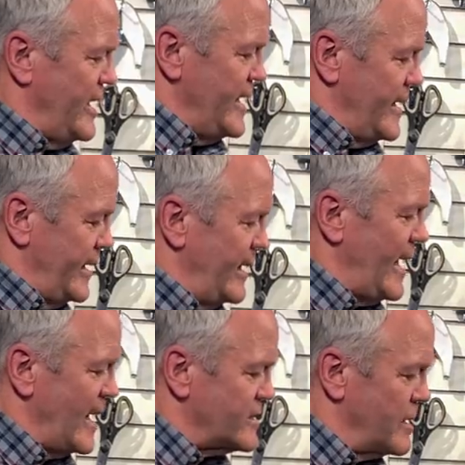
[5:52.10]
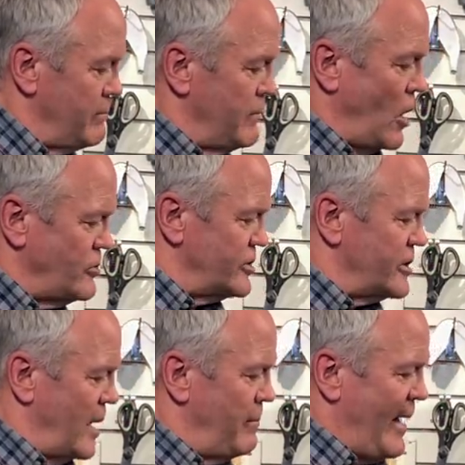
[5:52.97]
it has the
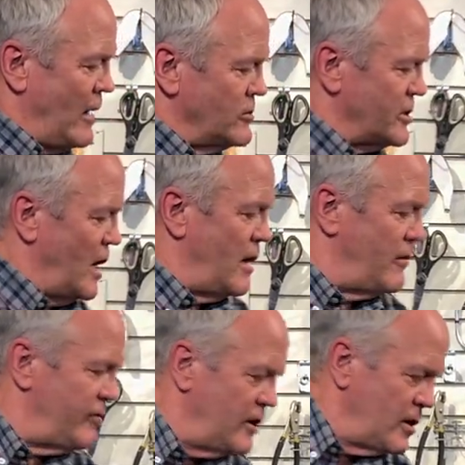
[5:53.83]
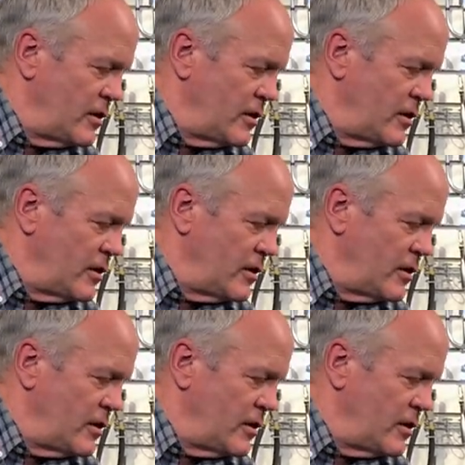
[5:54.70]
most amount of